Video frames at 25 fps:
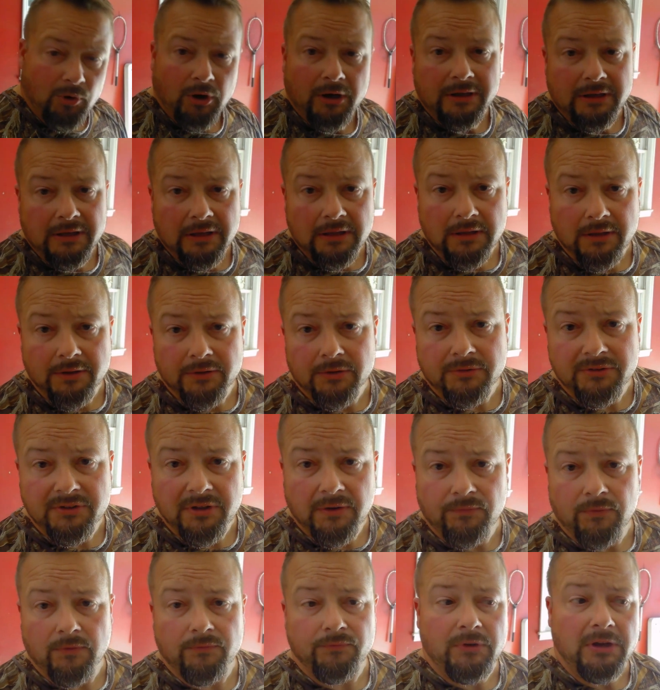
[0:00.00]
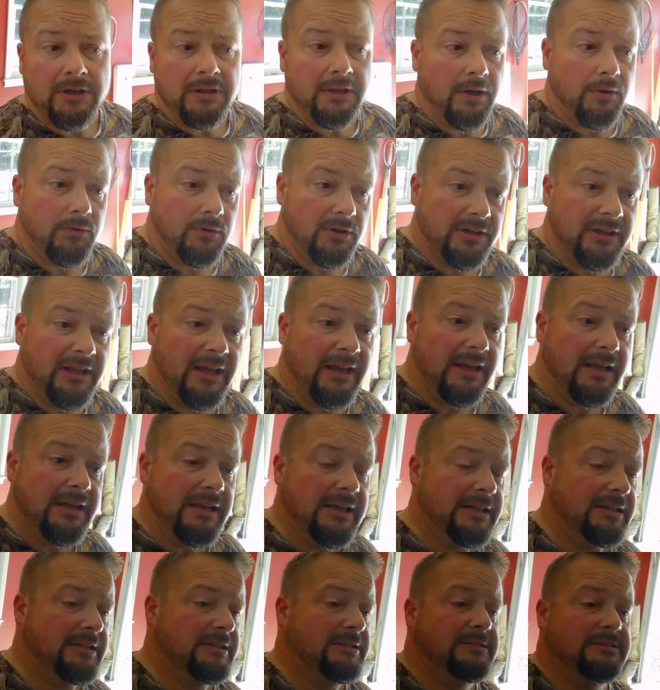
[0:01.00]
to bring you a little different video
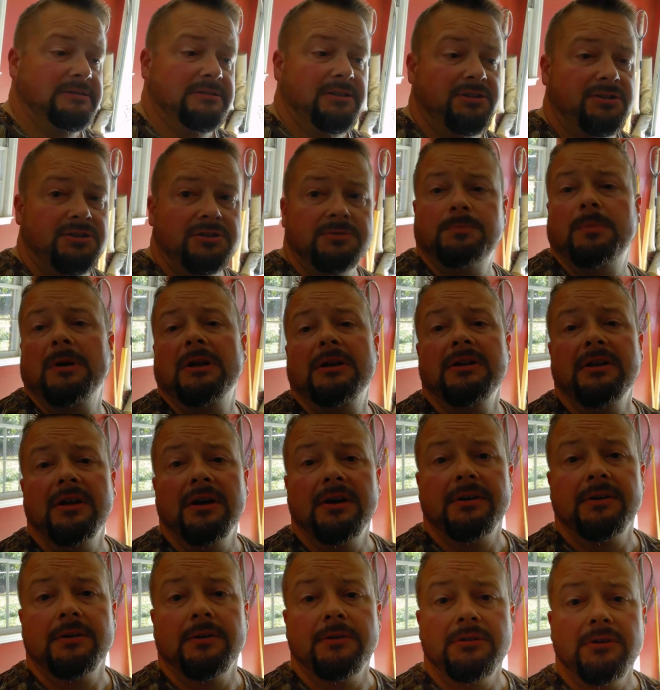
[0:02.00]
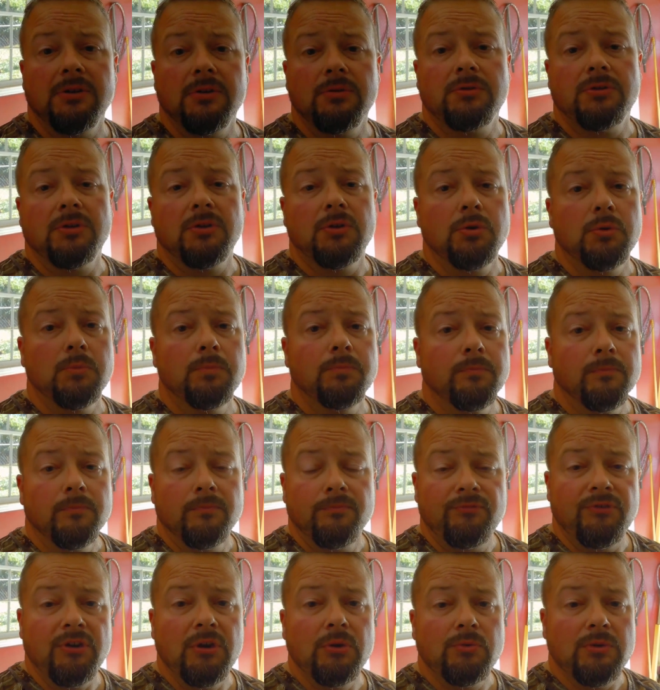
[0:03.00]
today. This has been done on YouTube
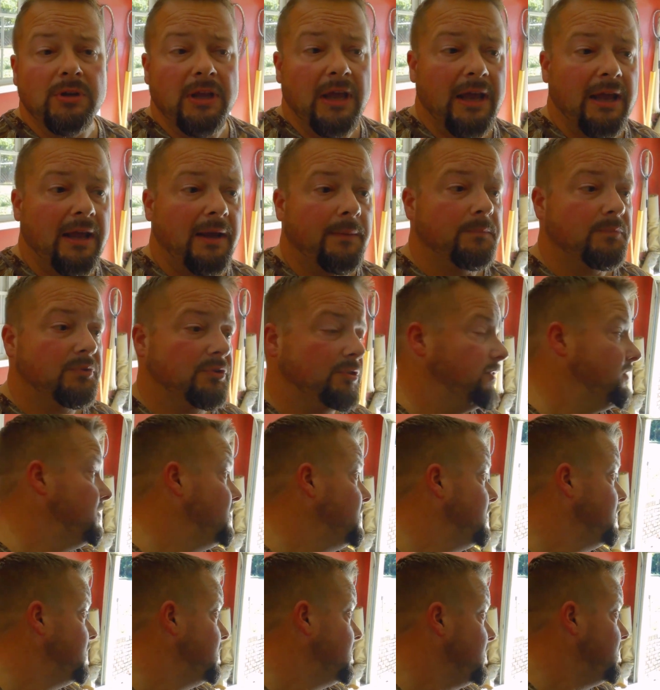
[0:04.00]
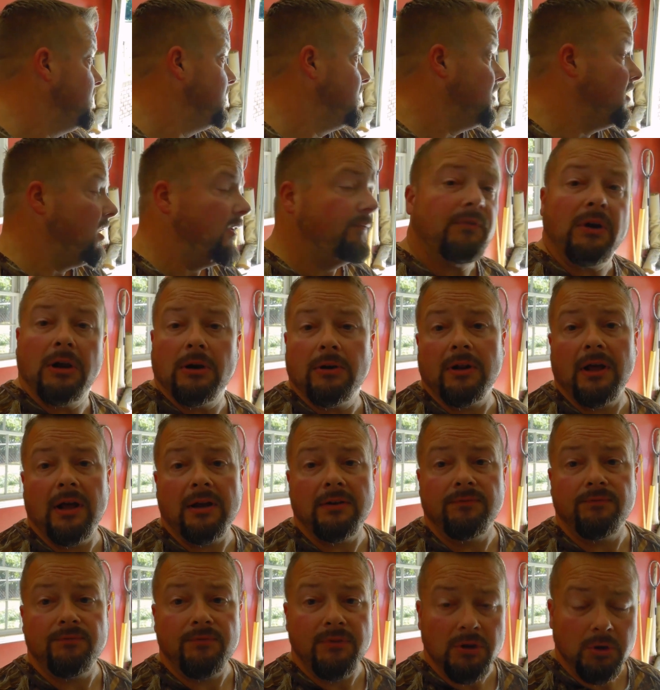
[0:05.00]
a few times. Figured
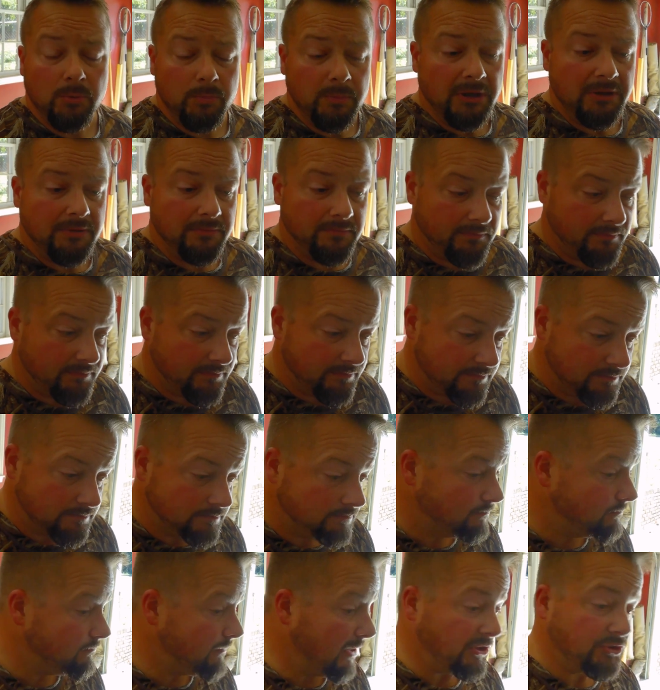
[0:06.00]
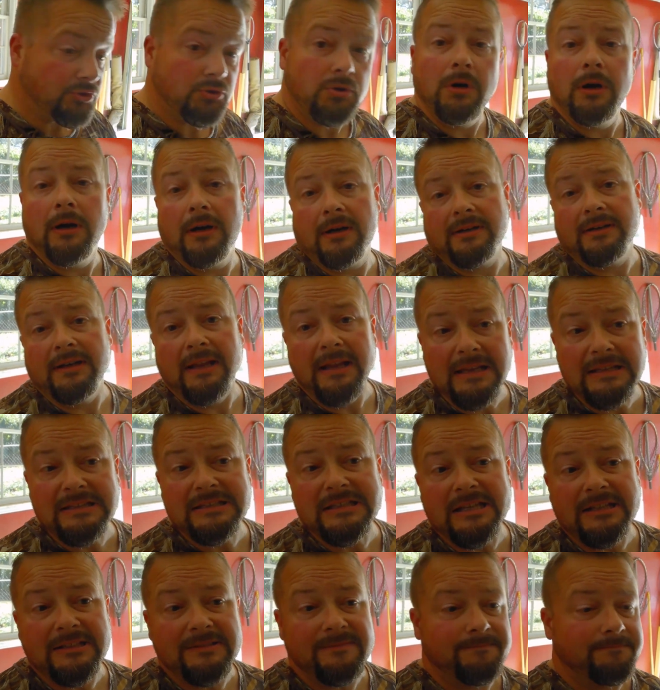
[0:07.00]
I'd film it. My truck
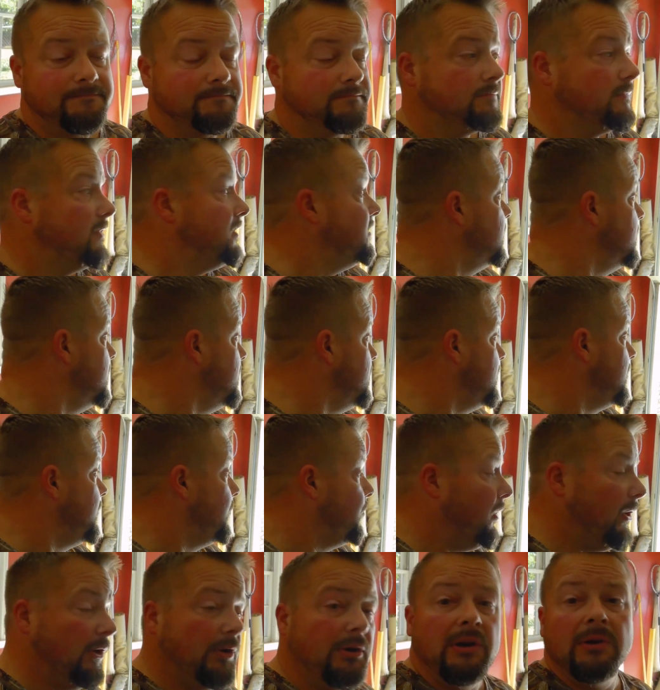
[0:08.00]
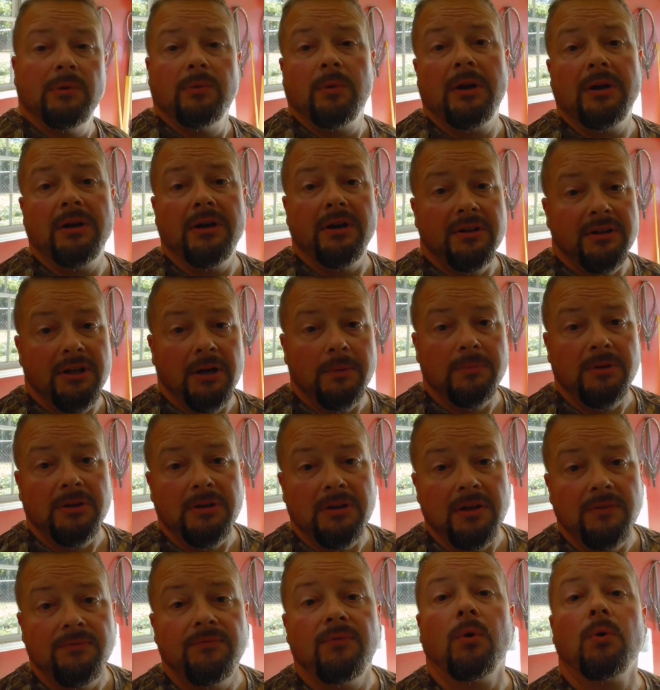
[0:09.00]
needs it. We are getting ready to
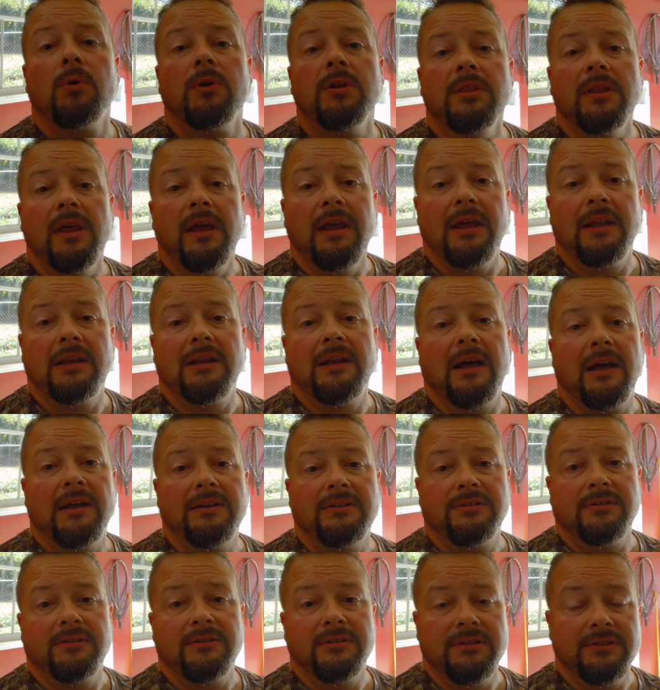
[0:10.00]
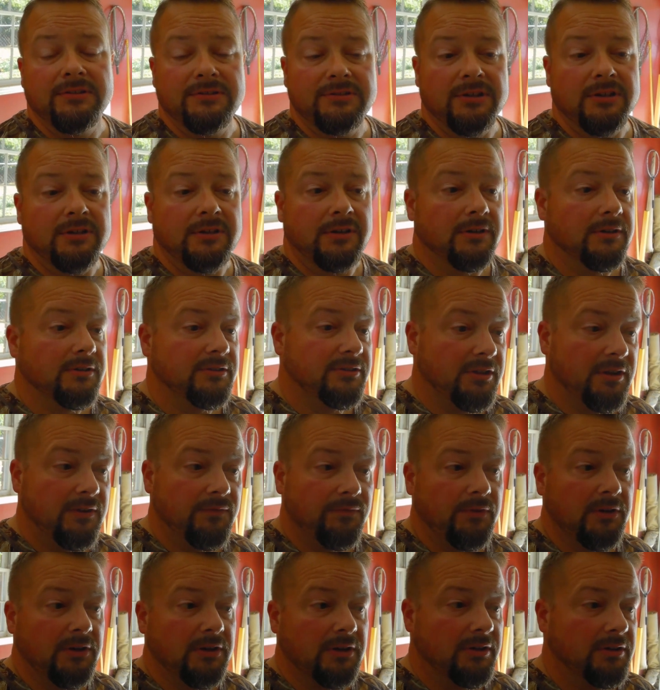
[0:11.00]
W D forty the headlights on this sucker and see
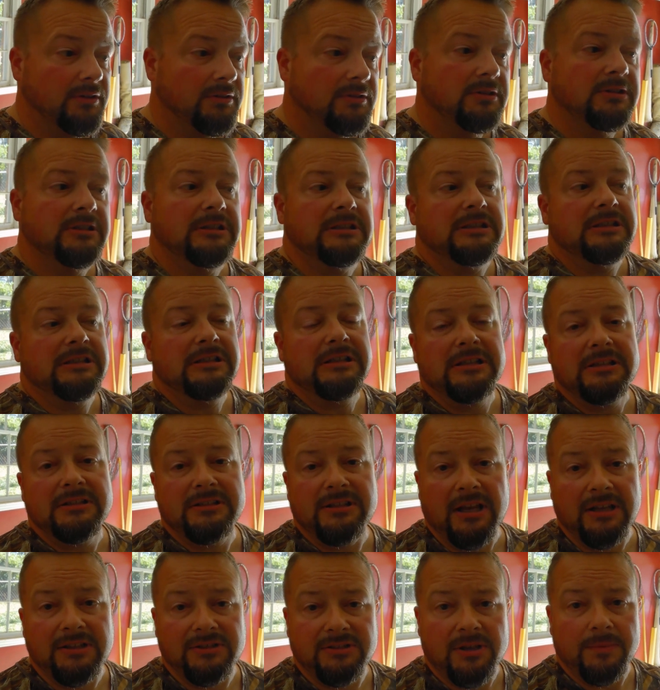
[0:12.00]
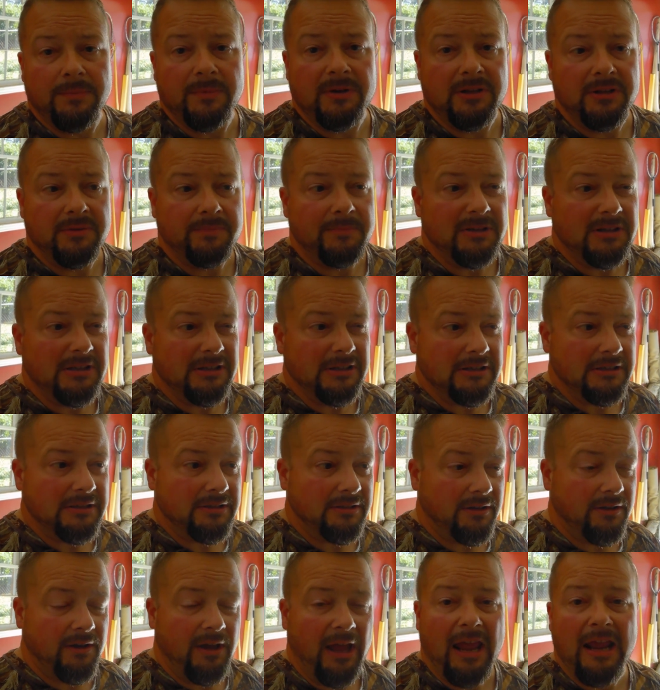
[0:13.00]
if it'll take some of them,
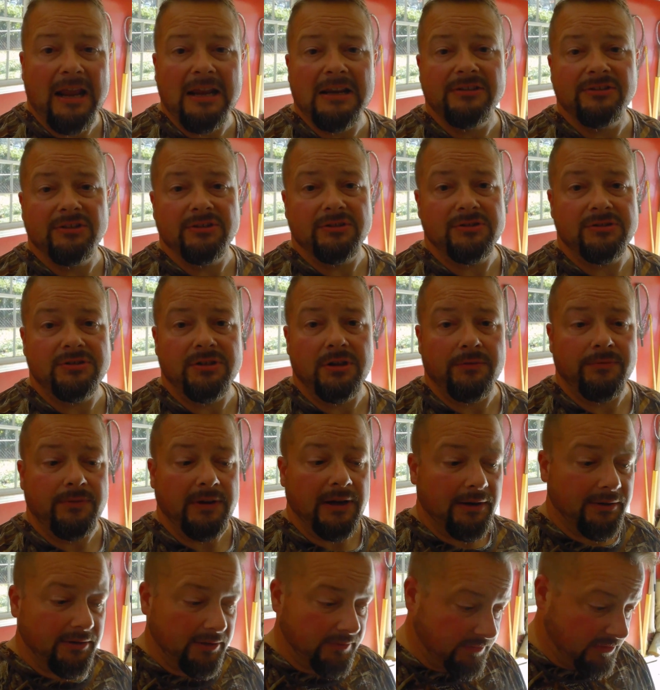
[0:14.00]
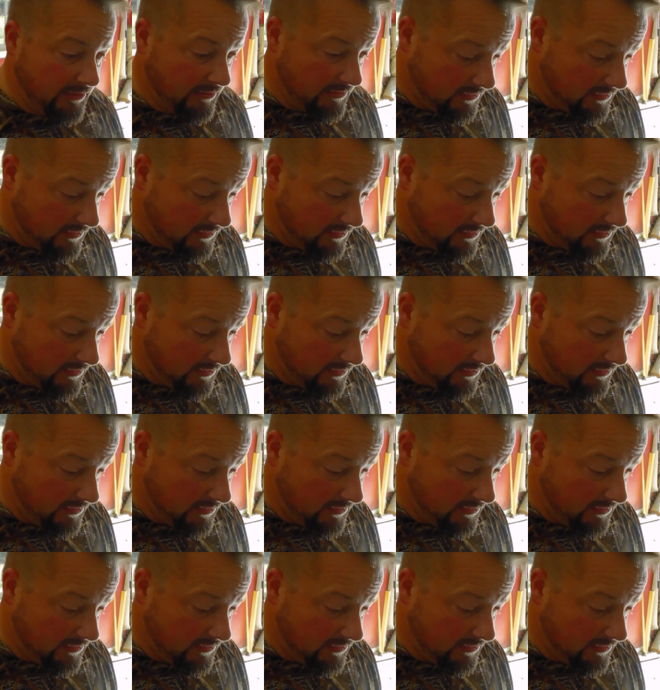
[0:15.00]
uh, the haze and stuff out of